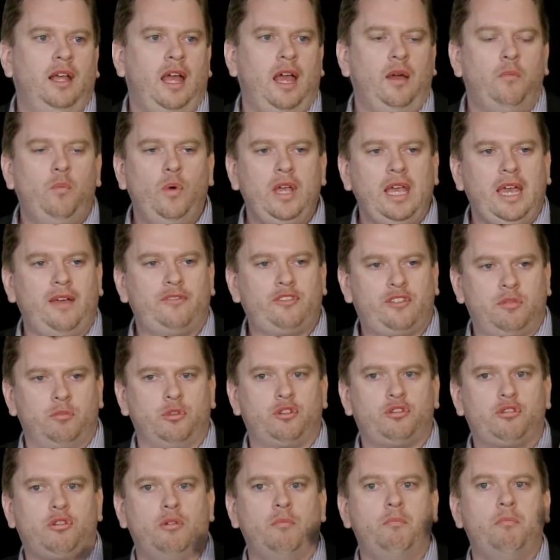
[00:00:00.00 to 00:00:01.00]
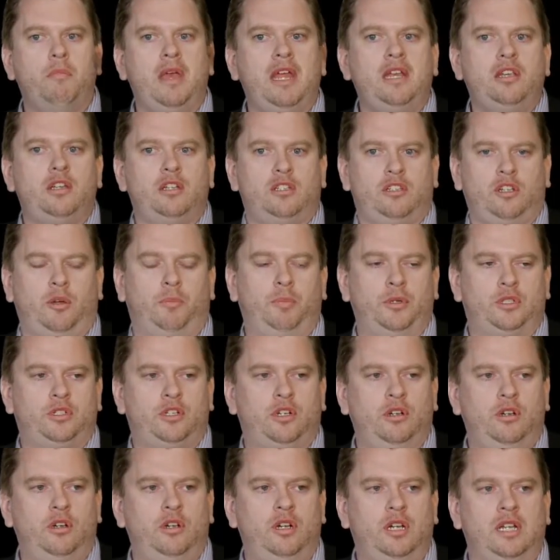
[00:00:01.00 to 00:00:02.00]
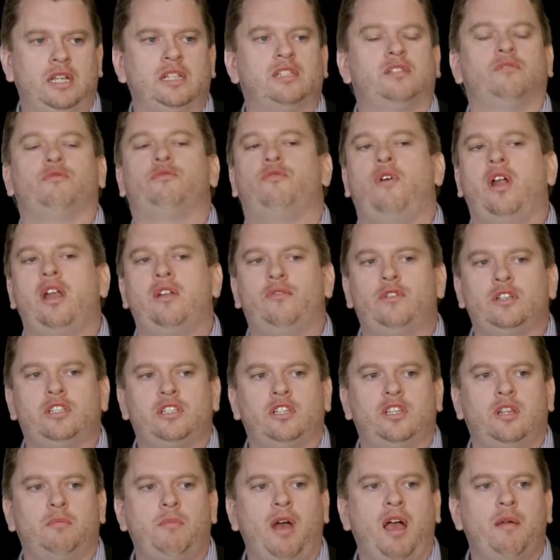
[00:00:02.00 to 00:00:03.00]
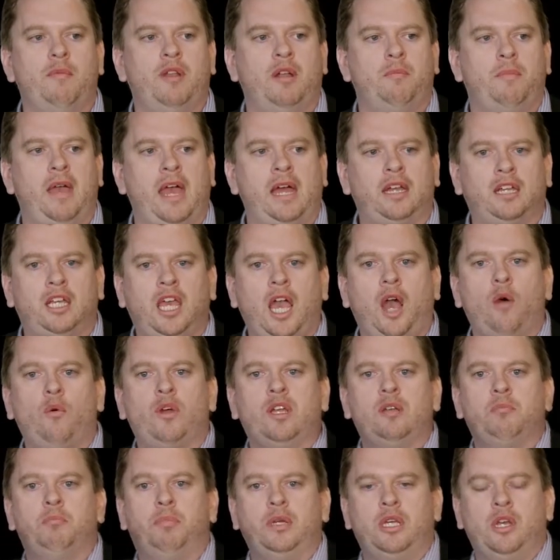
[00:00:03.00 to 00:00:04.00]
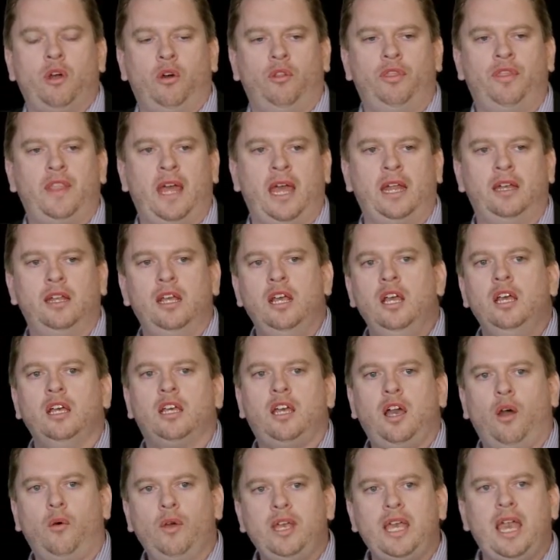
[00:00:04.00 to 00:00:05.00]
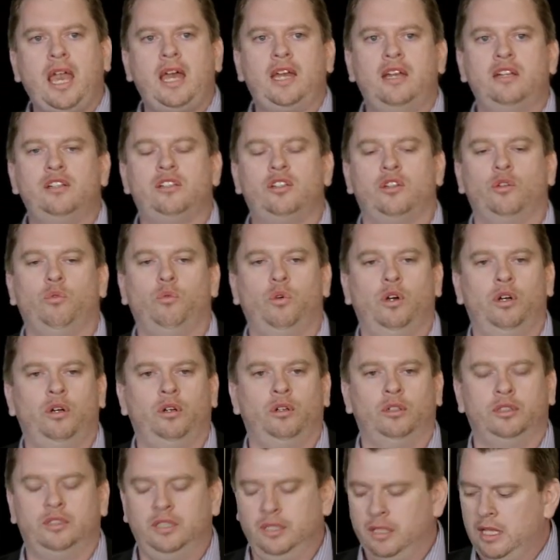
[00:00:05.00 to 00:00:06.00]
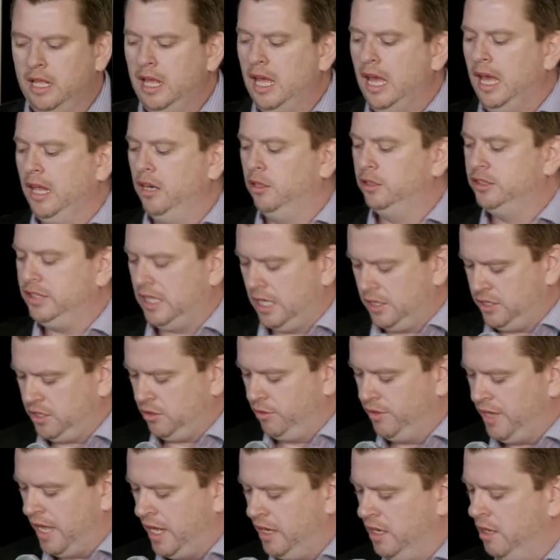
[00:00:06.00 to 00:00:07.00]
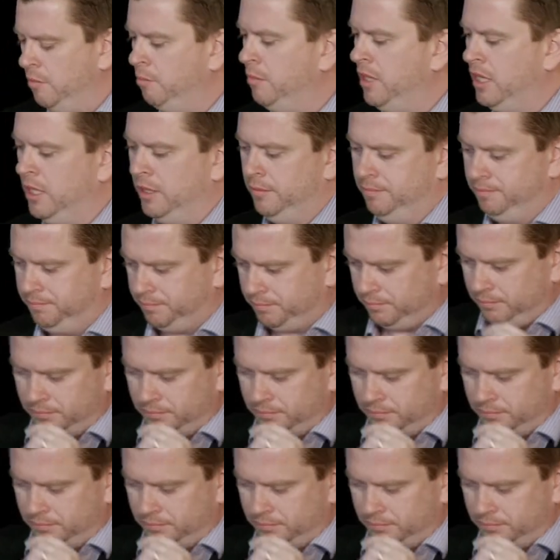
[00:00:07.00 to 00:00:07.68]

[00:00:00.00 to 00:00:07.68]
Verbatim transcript: And we have some tremendous opportunities in front of us at the moment about going beyond that, going out into the world. And I'll touch on that in a minute.